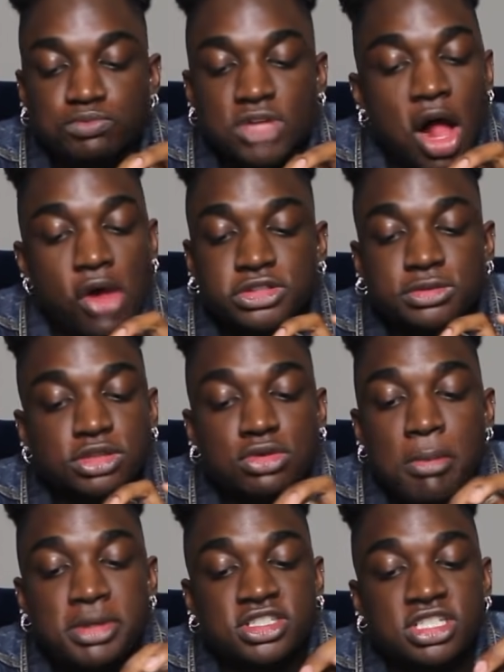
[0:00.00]
I don't know what's
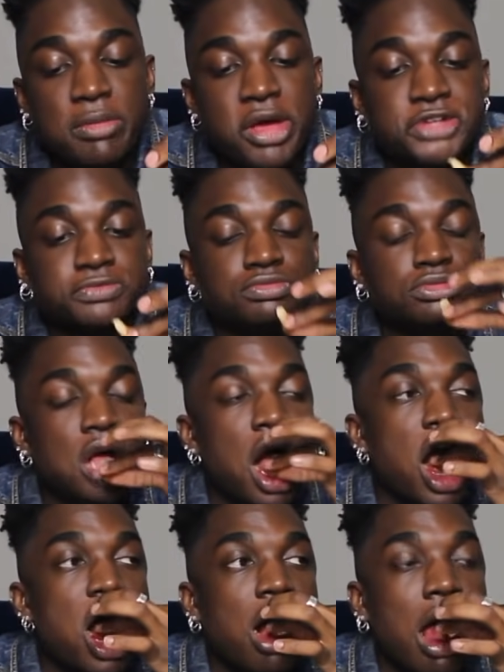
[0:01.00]
wrong with my stomach.
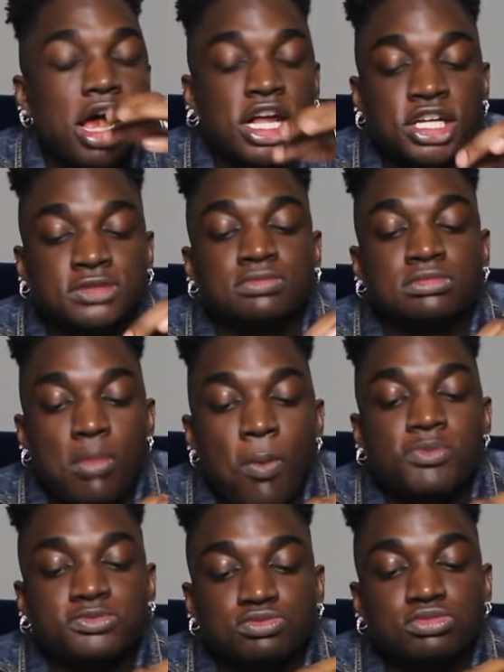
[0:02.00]
Like,
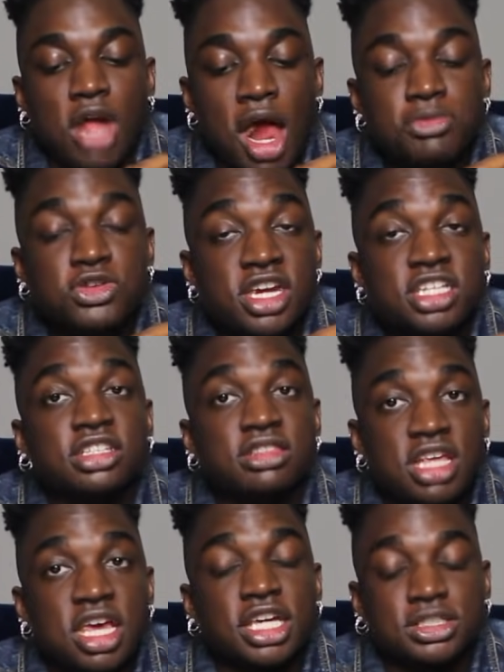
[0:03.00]
I'm trying to
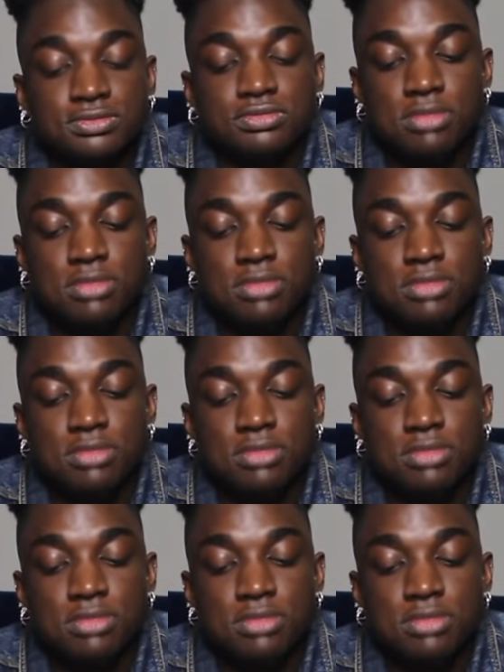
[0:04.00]
get thick.